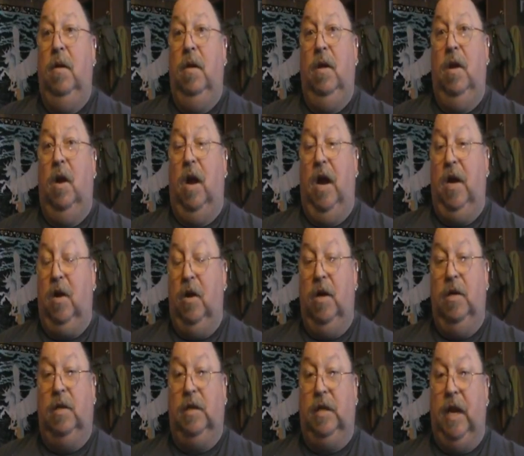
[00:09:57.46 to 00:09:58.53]
I
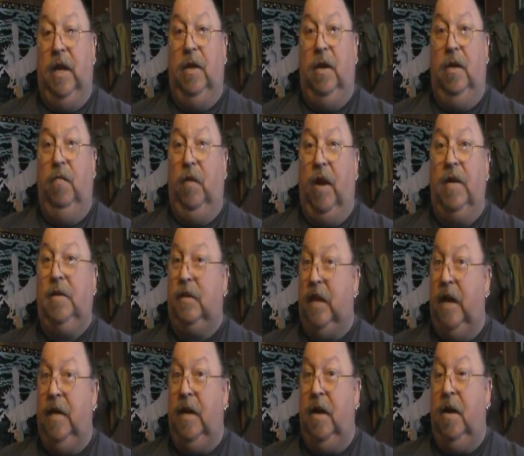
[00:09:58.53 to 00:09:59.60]
couldn't stay there. If I'd have
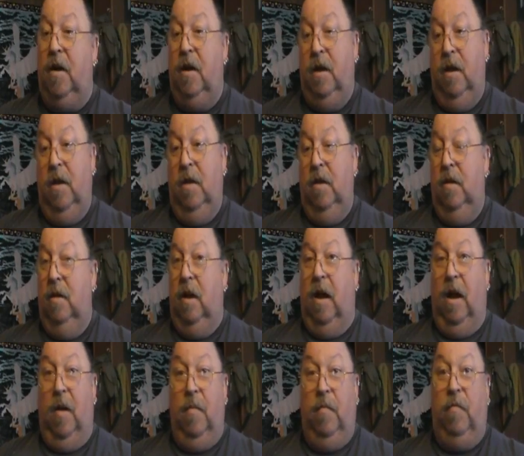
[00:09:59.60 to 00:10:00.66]
stayed there,
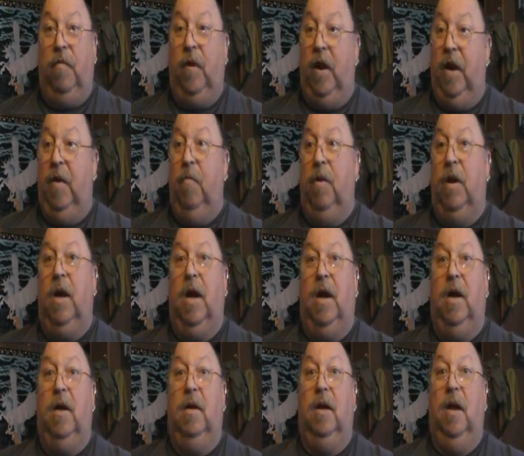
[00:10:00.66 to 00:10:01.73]
I'm afraid it would have got
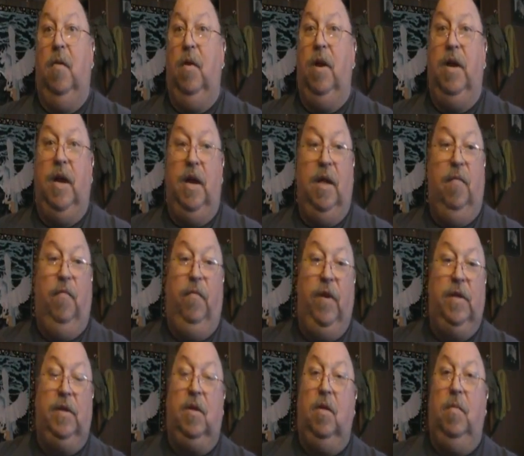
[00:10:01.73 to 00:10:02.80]
ugly. I wouldn't have done nothing
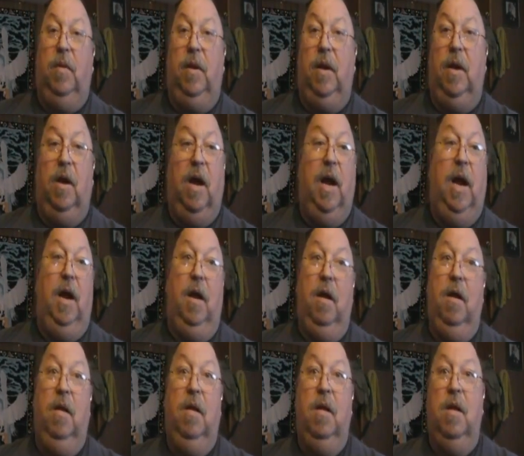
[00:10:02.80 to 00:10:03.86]
physical, but, you know, hey,
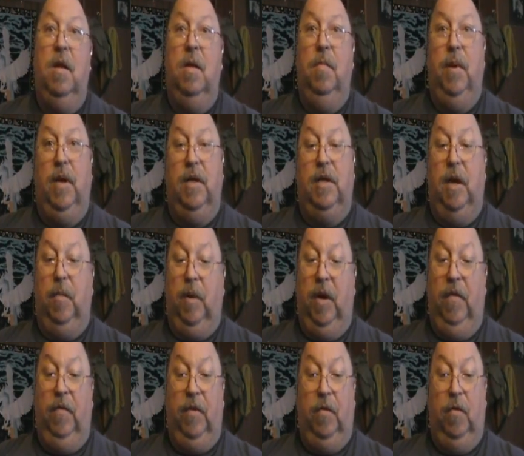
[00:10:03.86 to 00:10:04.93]
because I
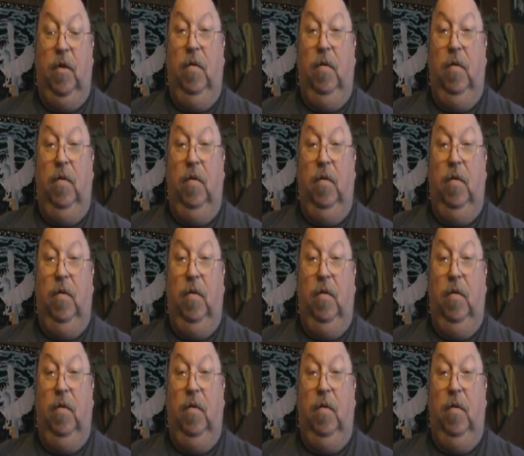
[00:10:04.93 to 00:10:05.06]
believe in the rule